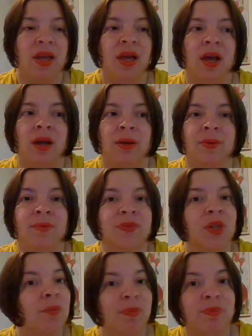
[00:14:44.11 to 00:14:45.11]

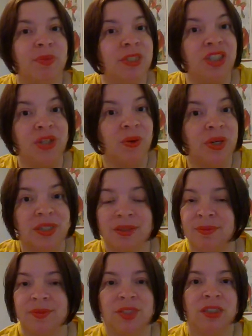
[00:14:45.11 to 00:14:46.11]
But yoga,
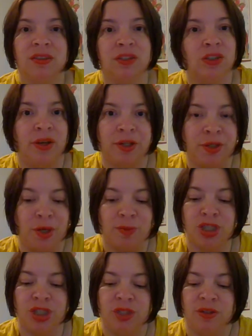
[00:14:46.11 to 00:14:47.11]
it's not an
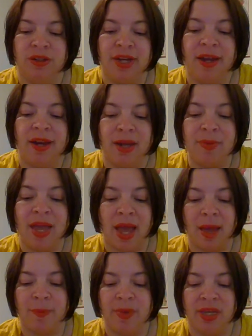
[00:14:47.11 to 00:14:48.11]
option. And I'm
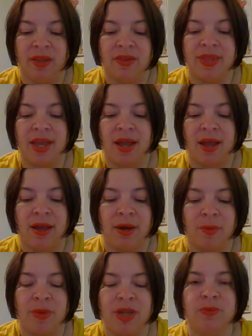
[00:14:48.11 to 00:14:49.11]
happy
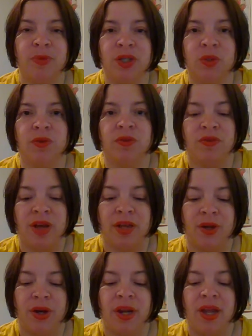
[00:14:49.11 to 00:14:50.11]
that my spiritual
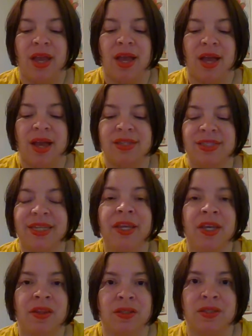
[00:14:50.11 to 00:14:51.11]
father has
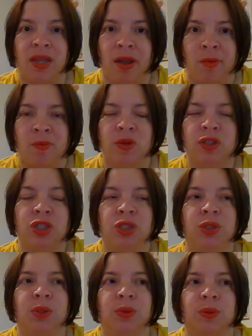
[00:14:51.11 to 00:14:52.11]
taken the time
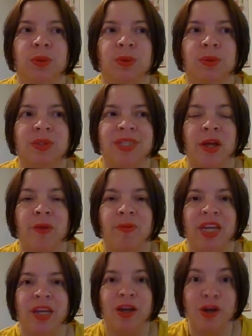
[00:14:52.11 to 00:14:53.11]
to tell
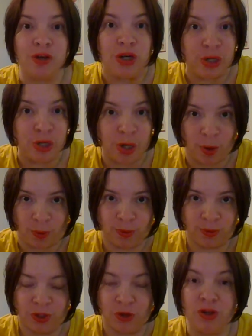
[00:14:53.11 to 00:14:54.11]
me, no,
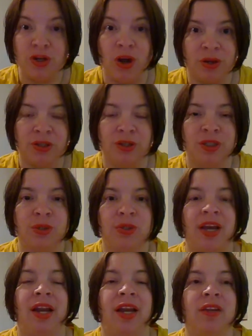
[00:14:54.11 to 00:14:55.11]
you're not going to do
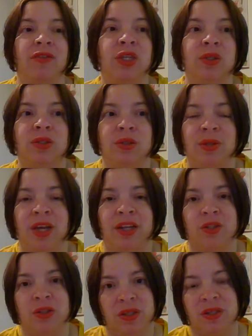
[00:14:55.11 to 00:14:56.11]
that. And if you do that,
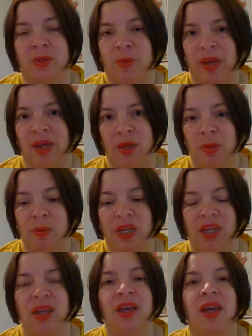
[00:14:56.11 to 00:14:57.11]
you're disobeying
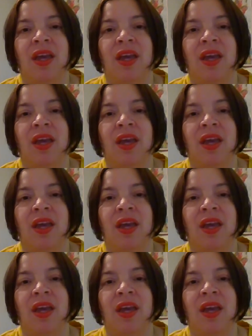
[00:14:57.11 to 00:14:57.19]
me.